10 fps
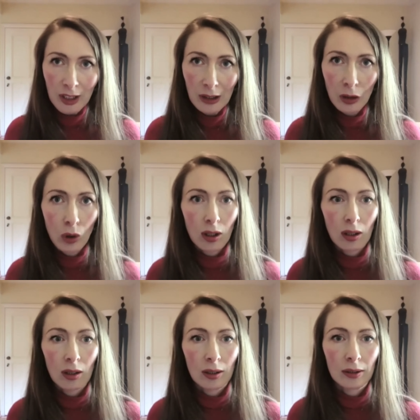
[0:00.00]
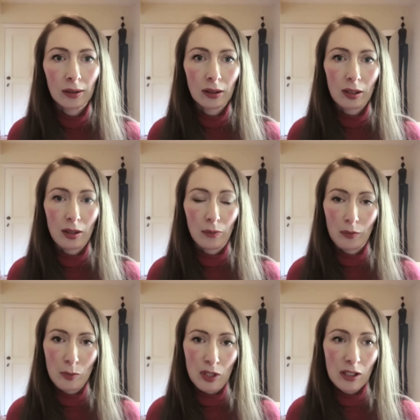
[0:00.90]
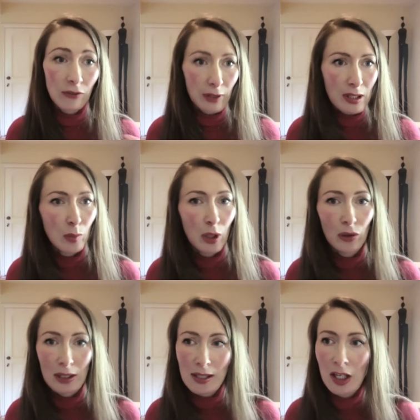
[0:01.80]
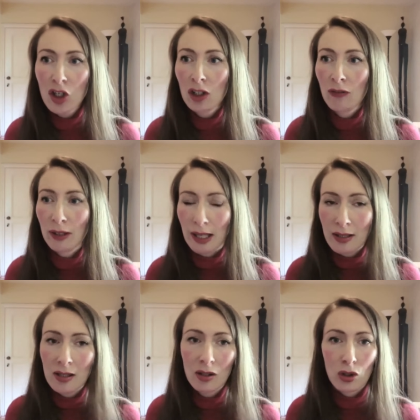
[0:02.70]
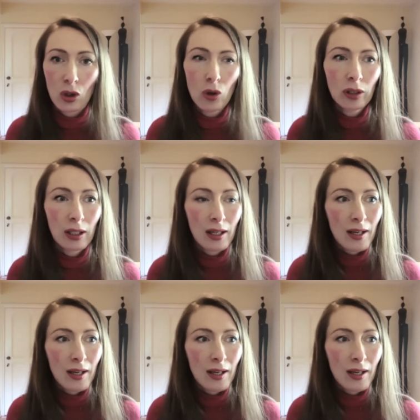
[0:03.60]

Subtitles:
local specifics about taxation, finances, and so on.